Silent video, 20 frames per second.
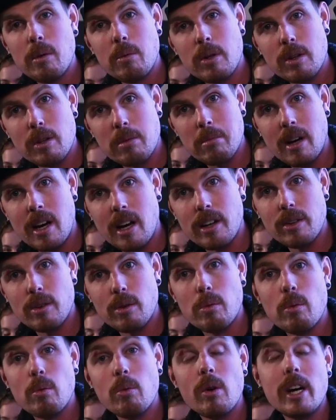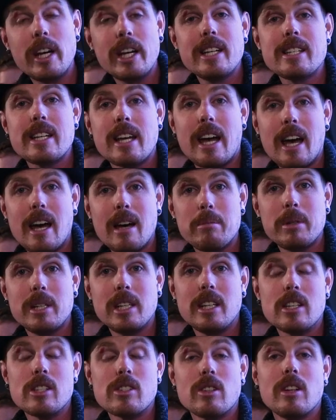with your model what is
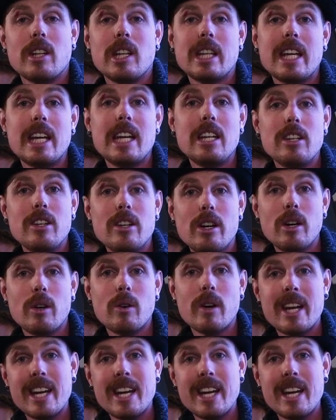happening so that they know.